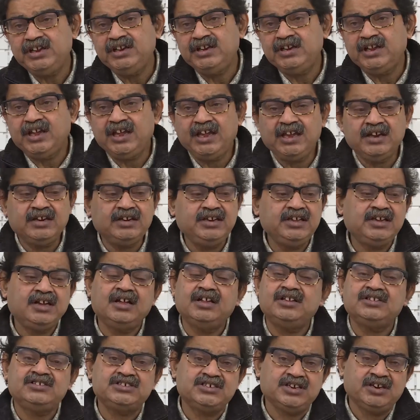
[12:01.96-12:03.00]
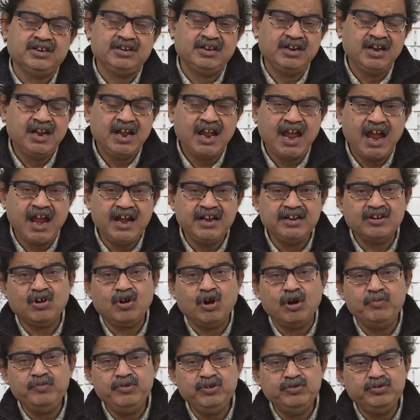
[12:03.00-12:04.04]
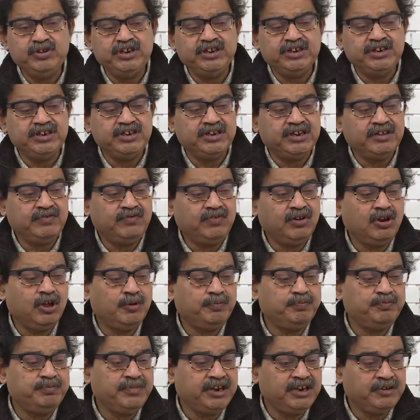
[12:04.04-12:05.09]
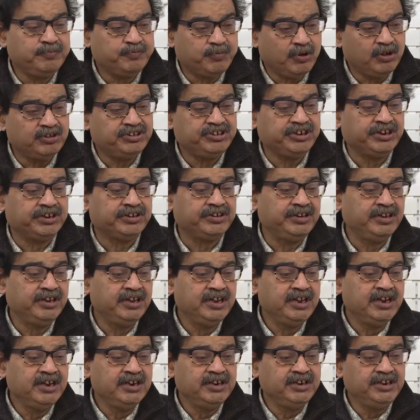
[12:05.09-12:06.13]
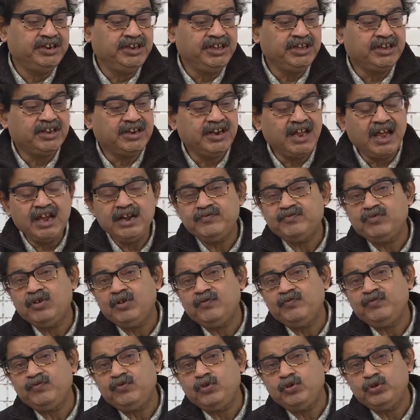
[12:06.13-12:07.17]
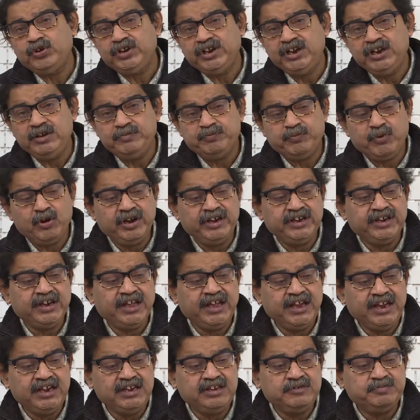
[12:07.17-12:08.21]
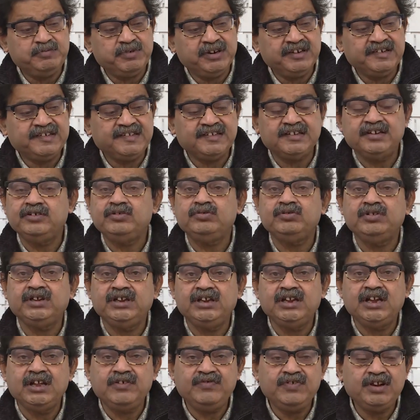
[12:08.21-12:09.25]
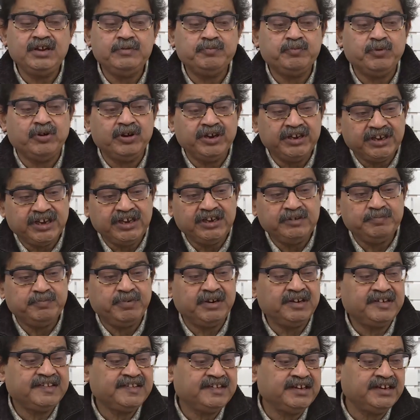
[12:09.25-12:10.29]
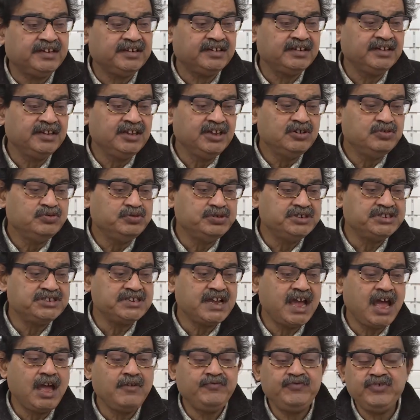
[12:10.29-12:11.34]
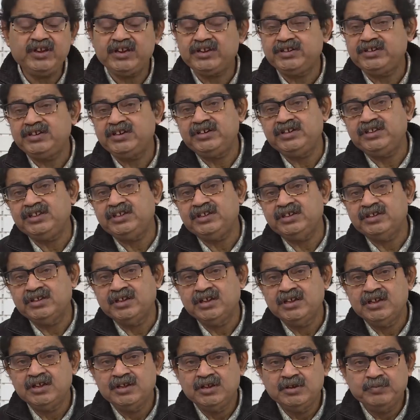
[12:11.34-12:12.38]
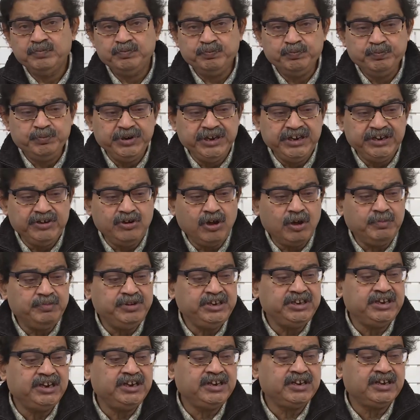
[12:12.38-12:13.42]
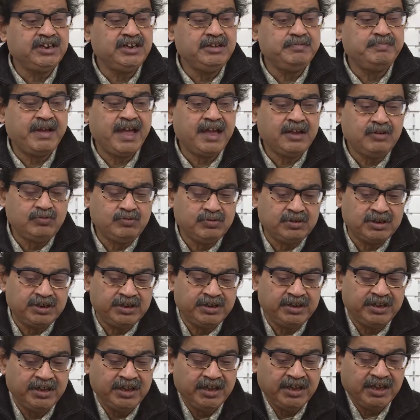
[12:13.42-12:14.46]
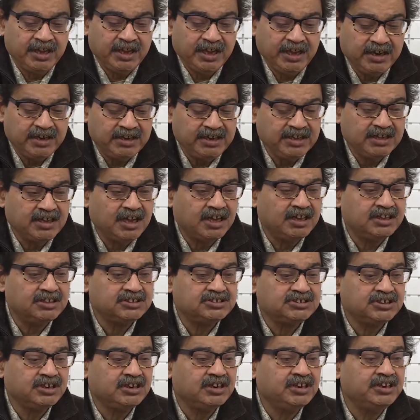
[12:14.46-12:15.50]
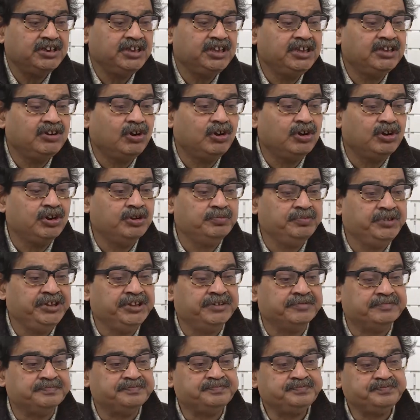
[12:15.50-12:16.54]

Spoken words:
in agriculture and community development project declined from 14.8% to 11.8%, which affected the predominantly backward agricultural economy.